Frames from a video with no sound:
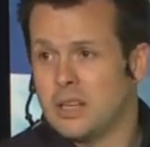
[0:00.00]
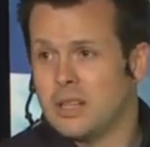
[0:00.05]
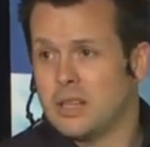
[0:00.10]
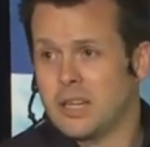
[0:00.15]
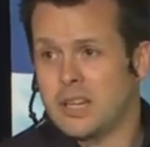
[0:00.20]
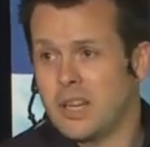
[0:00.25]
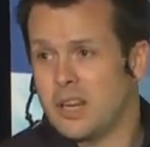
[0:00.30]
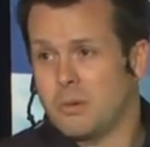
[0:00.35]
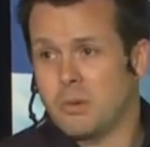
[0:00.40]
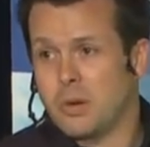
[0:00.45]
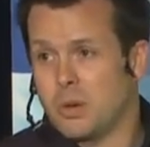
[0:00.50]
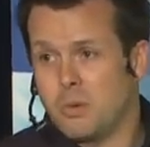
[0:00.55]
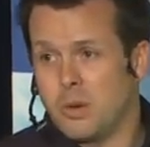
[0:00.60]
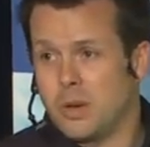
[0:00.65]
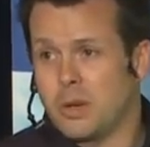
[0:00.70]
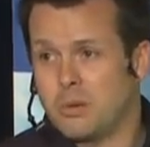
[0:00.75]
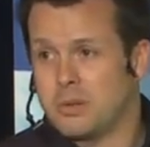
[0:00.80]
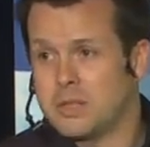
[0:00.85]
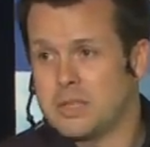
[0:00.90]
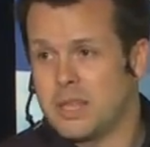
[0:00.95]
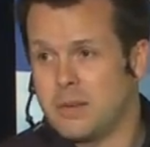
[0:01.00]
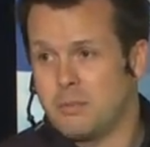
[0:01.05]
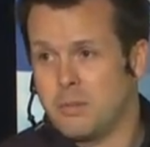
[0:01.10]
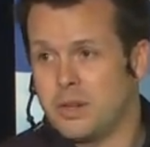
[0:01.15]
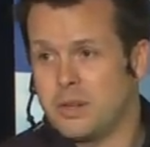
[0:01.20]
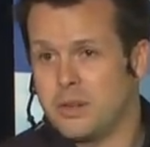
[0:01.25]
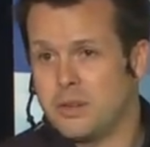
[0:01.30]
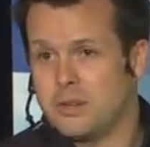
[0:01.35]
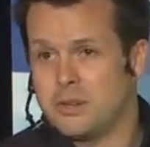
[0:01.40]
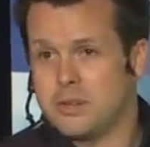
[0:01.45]
Like, I don't want to work with
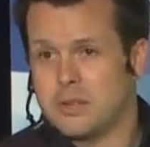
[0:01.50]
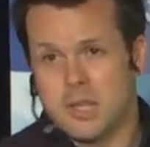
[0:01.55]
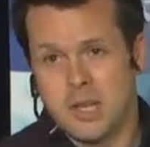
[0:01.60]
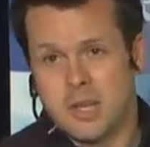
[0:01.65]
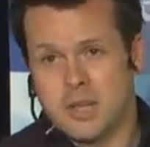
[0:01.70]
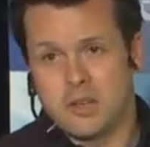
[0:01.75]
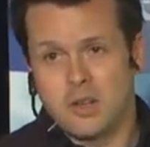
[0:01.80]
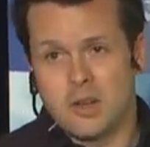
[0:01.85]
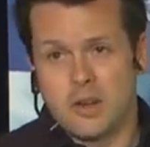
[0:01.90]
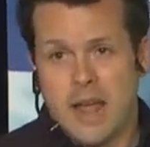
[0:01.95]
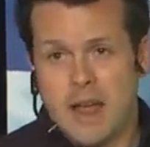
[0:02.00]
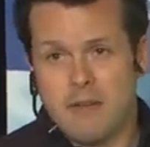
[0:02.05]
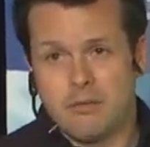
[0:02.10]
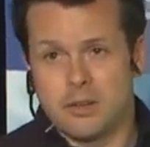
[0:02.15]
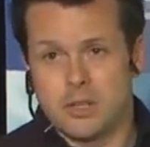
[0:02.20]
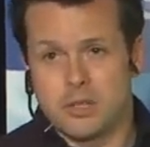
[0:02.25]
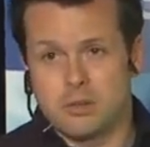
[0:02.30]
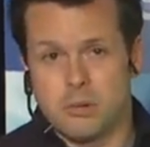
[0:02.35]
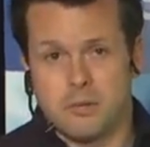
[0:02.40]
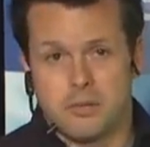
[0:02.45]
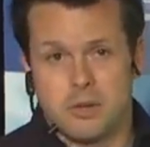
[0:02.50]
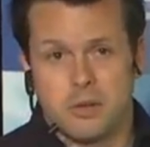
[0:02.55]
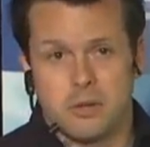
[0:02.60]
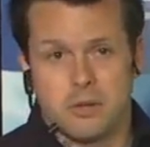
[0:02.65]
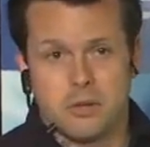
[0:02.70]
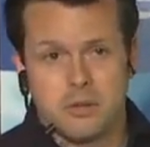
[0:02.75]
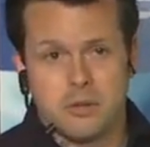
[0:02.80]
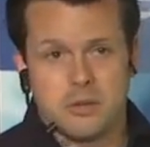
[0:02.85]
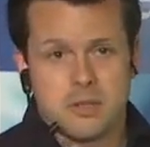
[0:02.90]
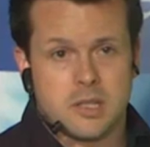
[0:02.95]
someone who's got average
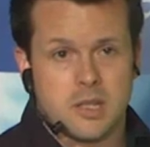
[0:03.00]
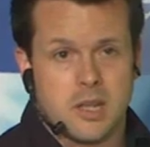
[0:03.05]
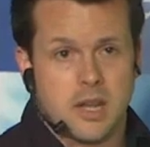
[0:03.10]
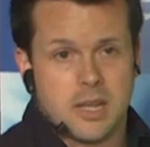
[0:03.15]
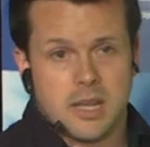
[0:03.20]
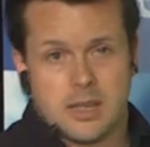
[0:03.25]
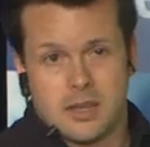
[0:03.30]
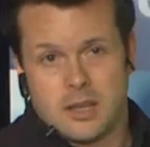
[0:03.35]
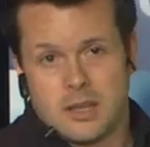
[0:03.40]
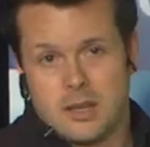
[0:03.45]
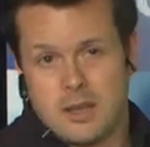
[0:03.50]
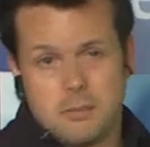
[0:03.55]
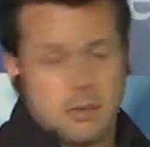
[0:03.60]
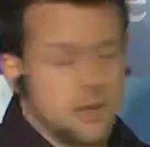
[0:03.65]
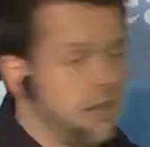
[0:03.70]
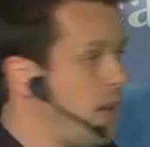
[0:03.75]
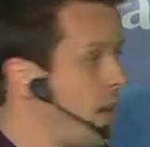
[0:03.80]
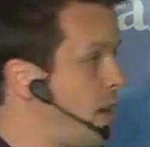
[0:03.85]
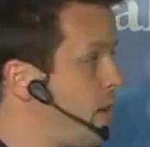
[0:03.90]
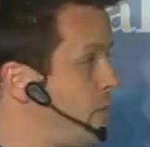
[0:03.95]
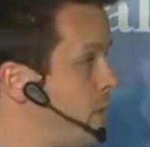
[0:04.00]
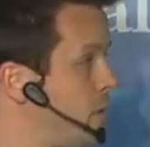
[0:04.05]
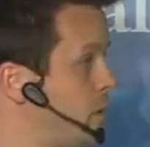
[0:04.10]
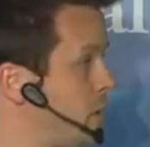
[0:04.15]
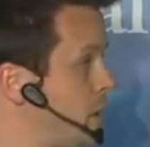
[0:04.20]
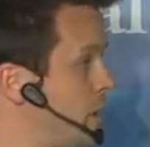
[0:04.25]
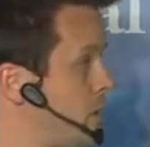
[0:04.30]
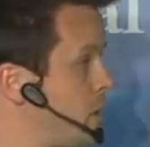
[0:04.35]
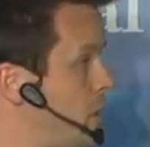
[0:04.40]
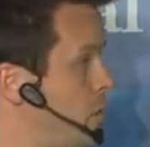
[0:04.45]
reviews. I get the ability to
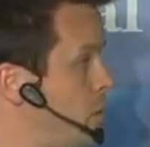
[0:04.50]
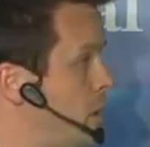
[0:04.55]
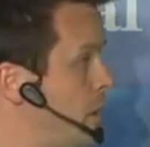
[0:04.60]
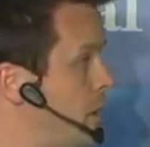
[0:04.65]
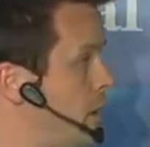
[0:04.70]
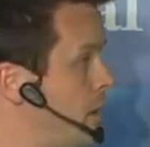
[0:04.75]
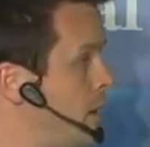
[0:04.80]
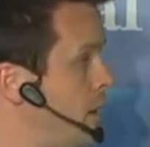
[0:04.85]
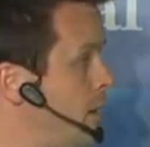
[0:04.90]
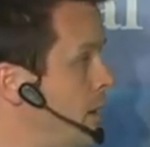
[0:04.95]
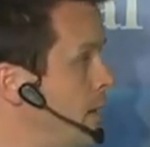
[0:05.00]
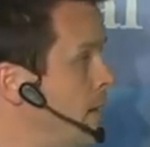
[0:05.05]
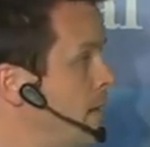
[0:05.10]
filter, so why not?